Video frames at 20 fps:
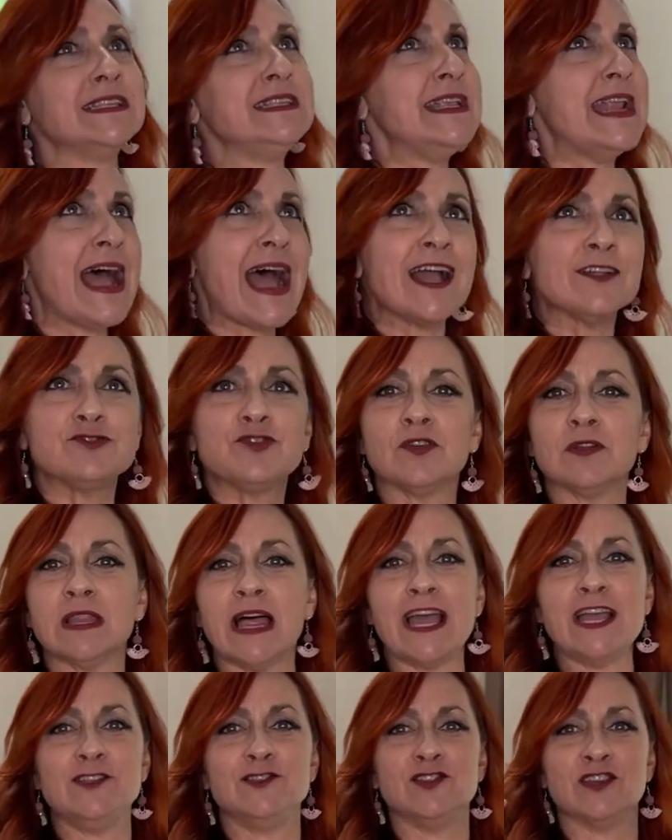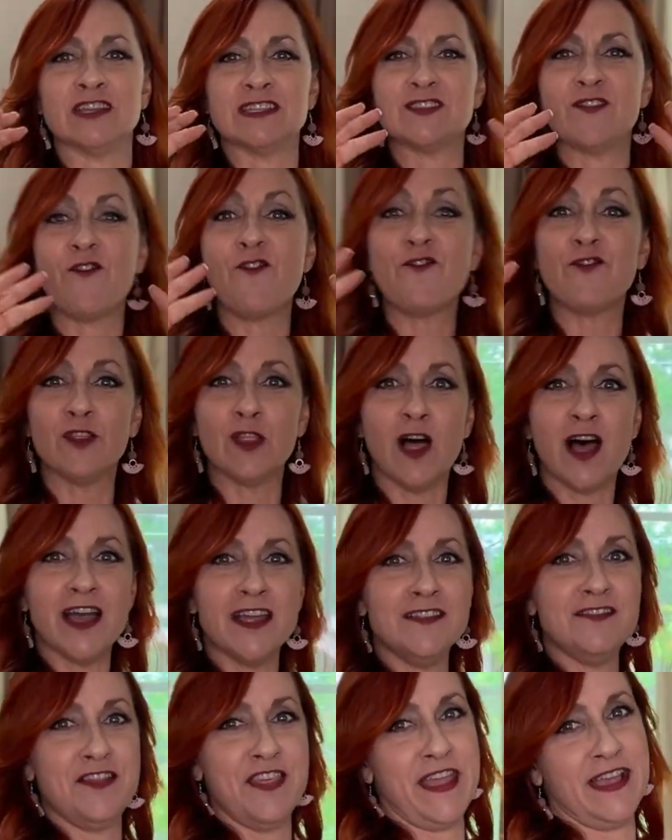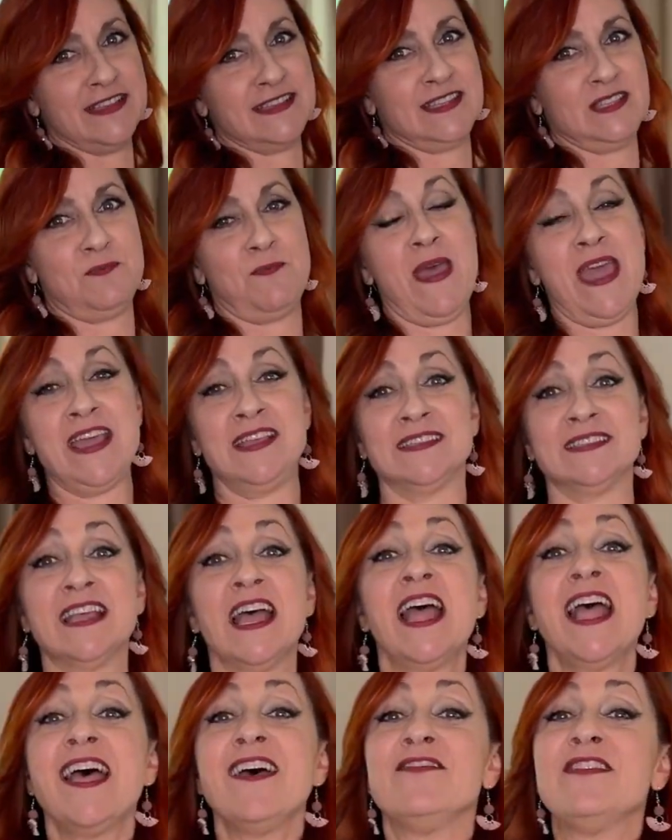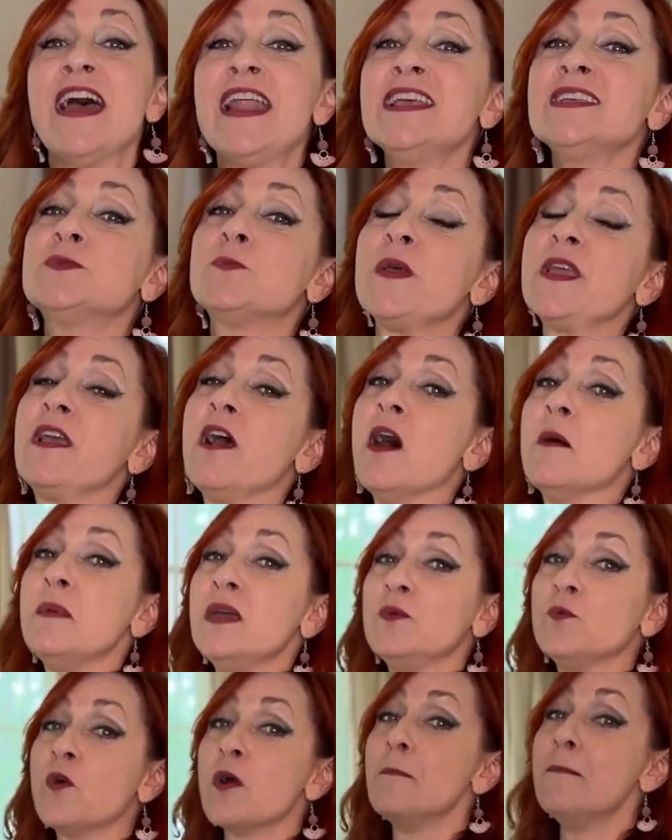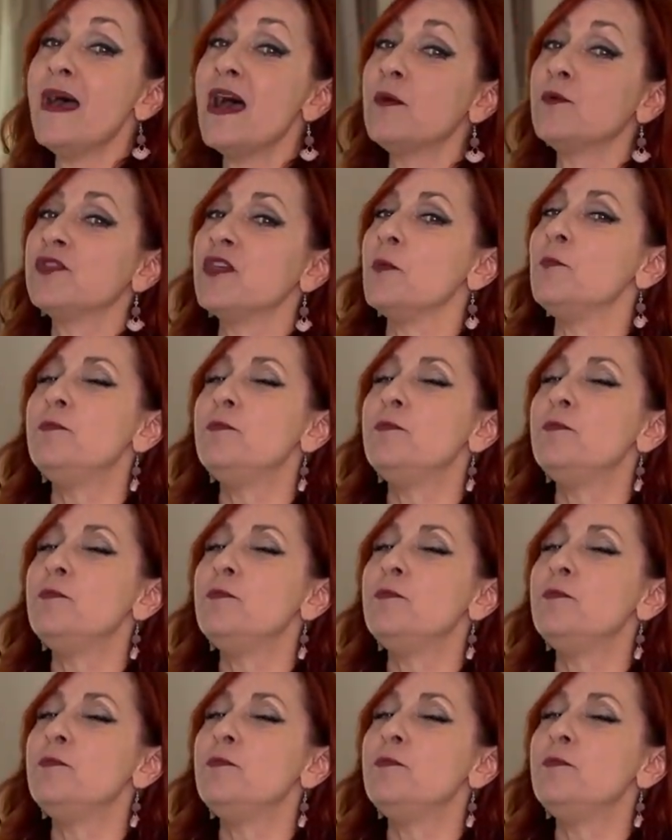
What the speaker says: natural light just flood this space. Then as we come in, we're met with a